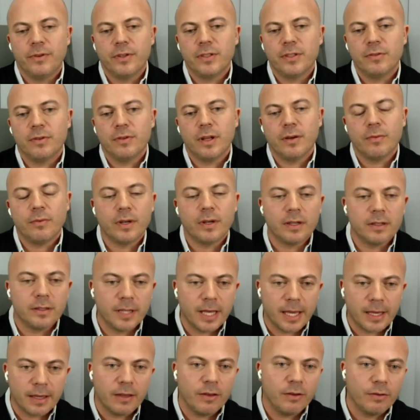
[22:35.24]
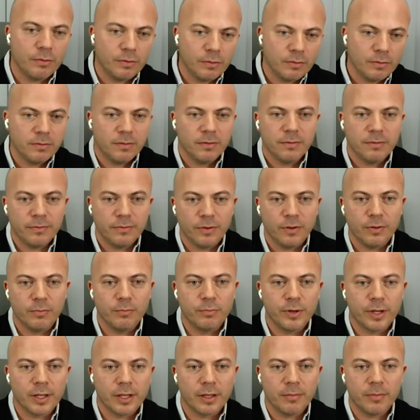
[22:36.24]
First of all, I want to thank you for
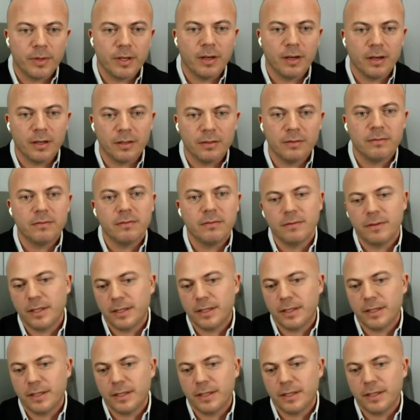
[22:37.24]
bringing me on